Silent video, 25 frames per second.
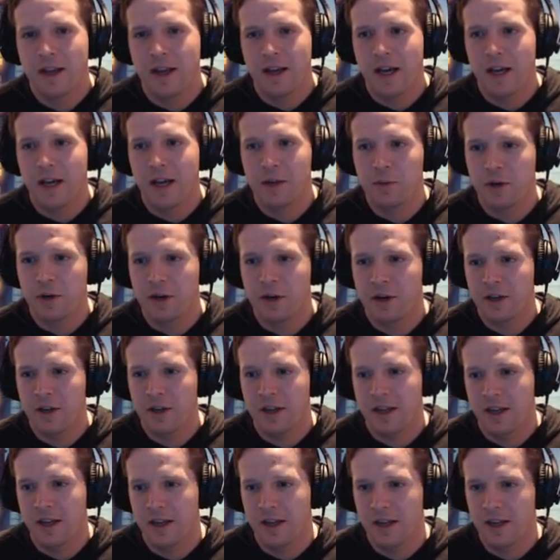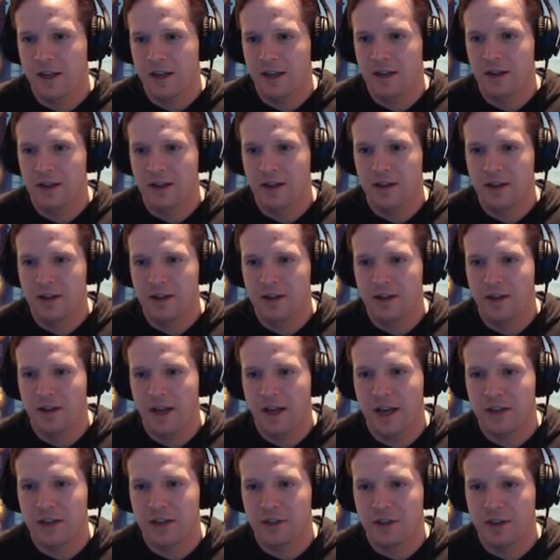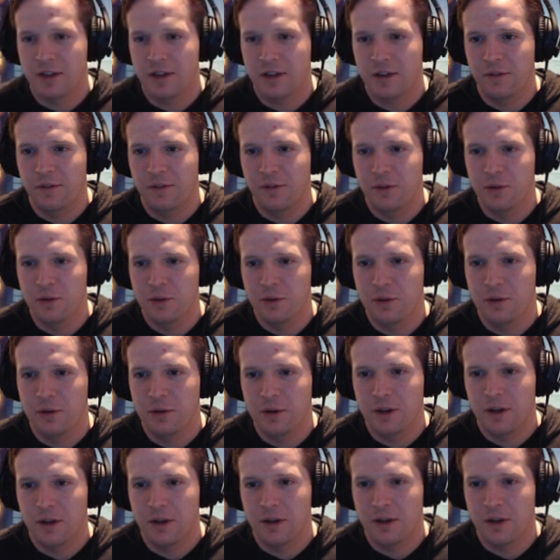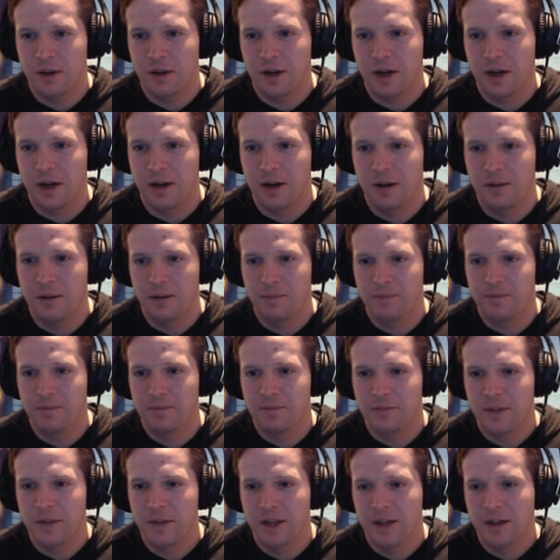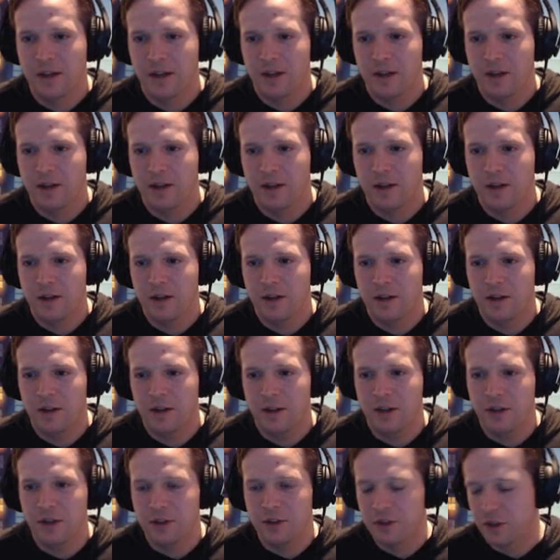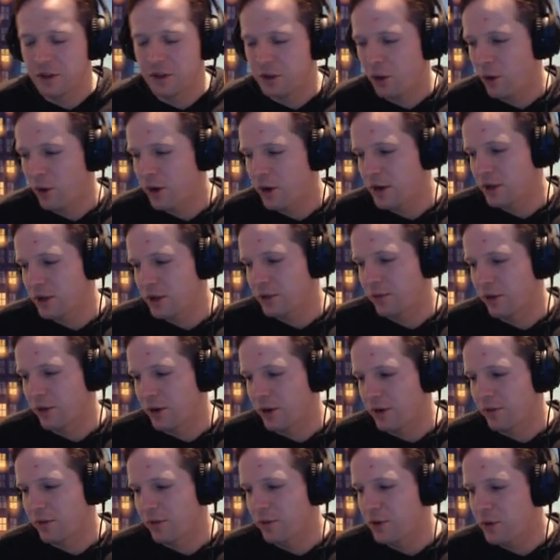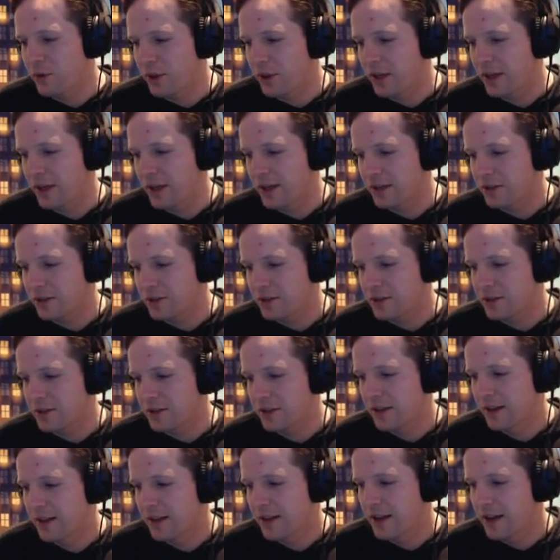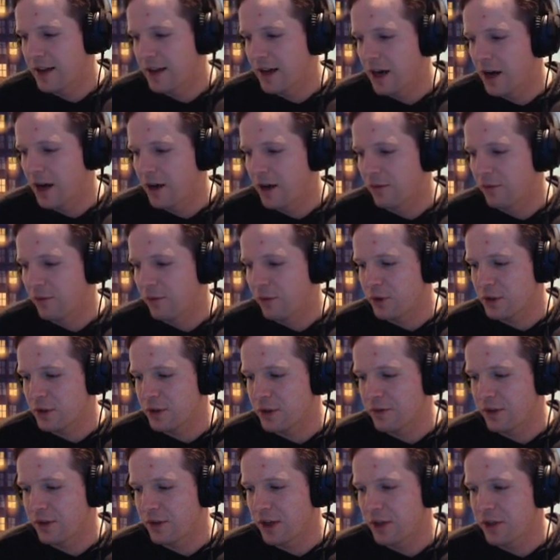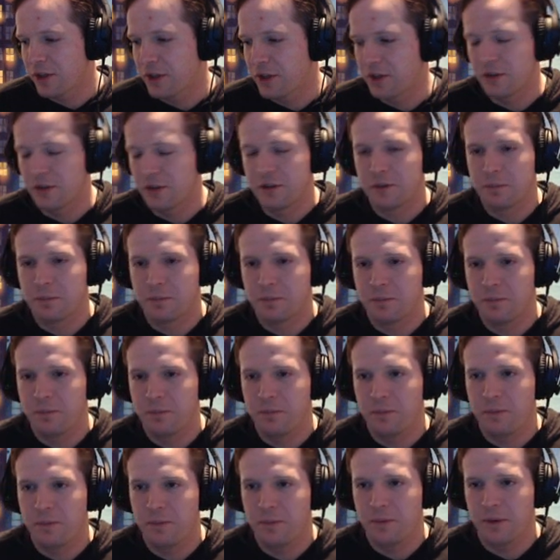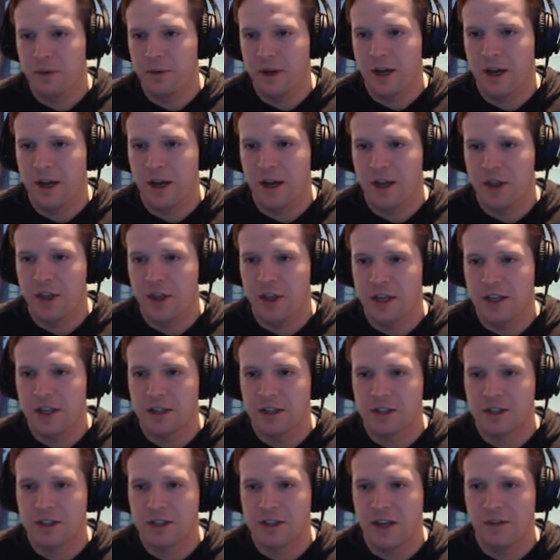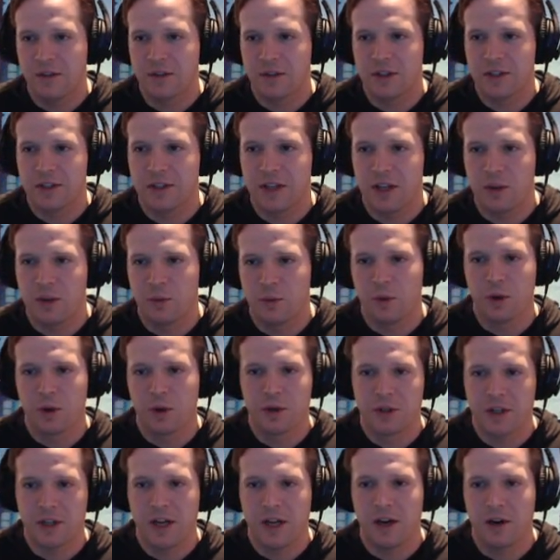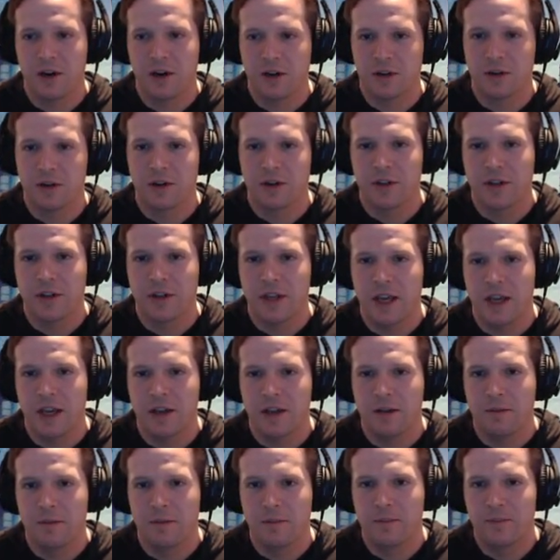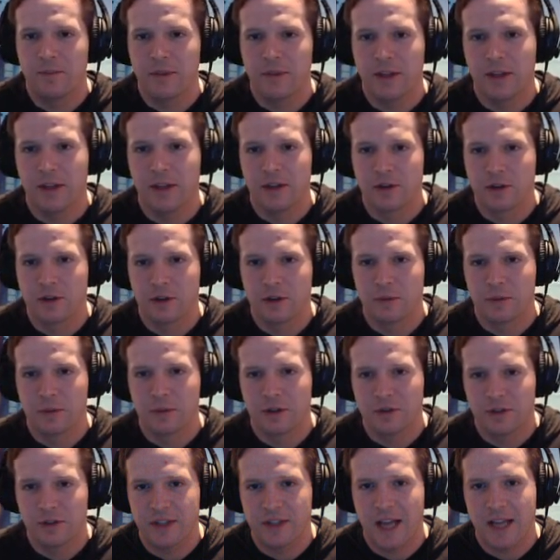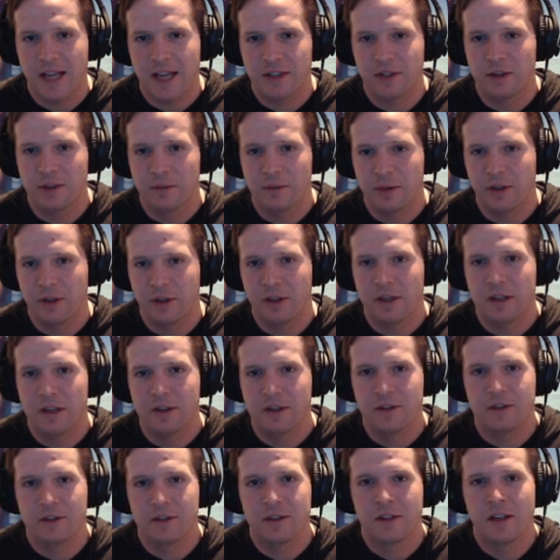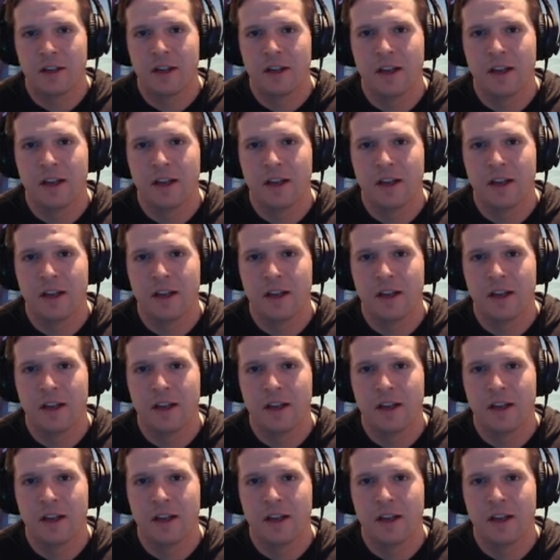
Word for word: Edward is, has a few. Um, he's notorious for a few things. Um, first of all, he is. I, I, think it's safe to say the worst character in the game in terms of stats and abilities.